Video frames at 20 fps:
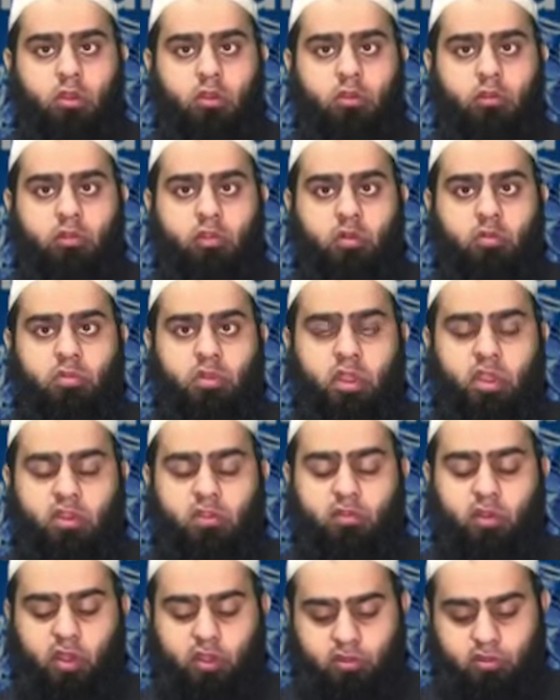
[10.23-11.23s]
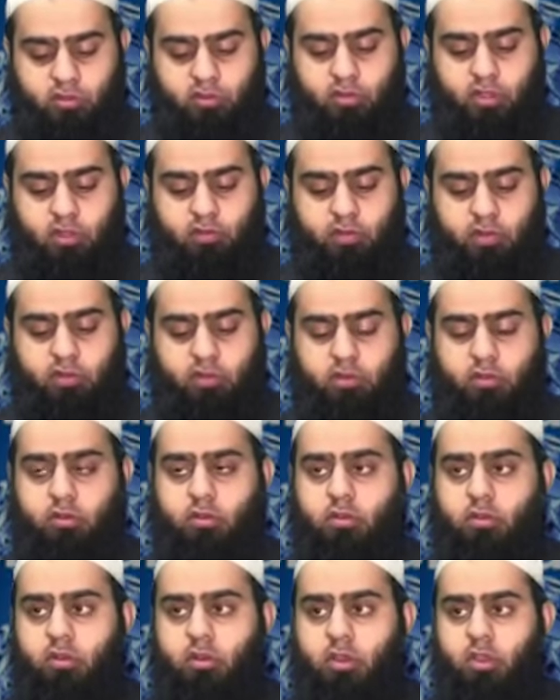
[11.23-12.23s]
From the advice given
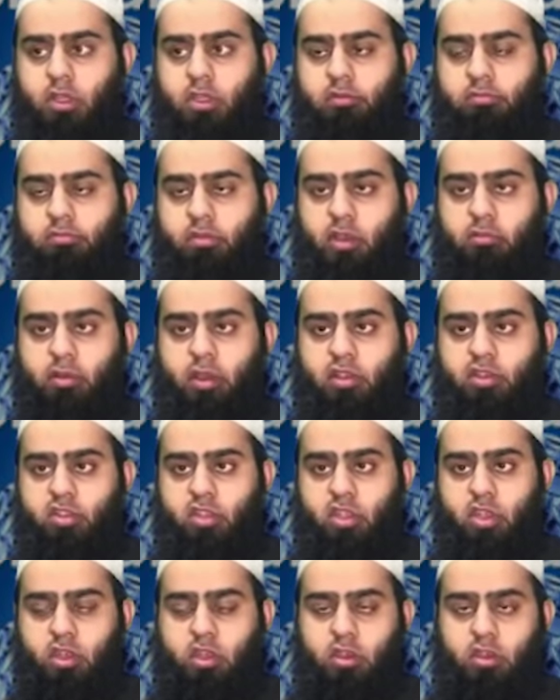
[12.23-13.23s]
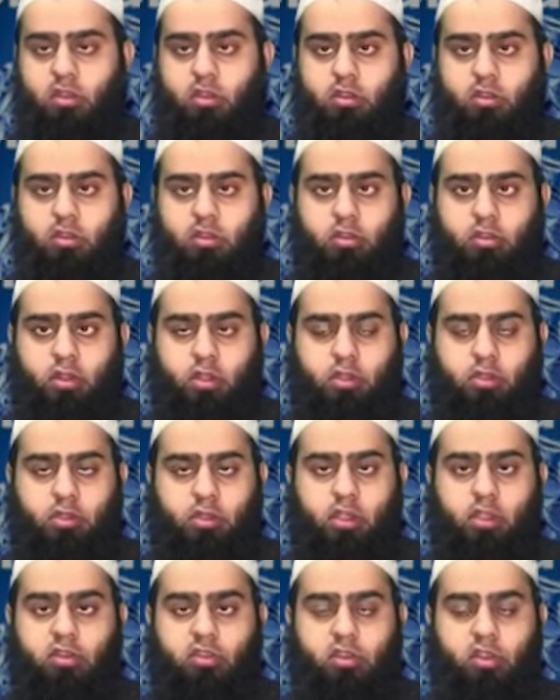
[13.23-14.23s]
by my Shaykh and
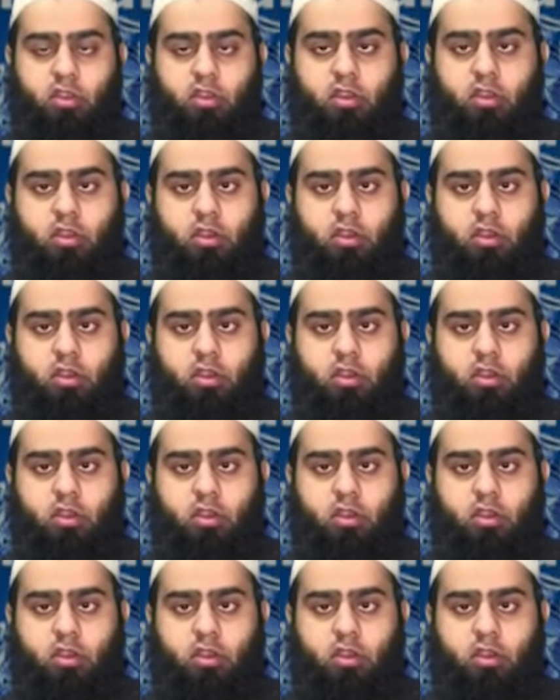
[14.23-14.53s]
teacher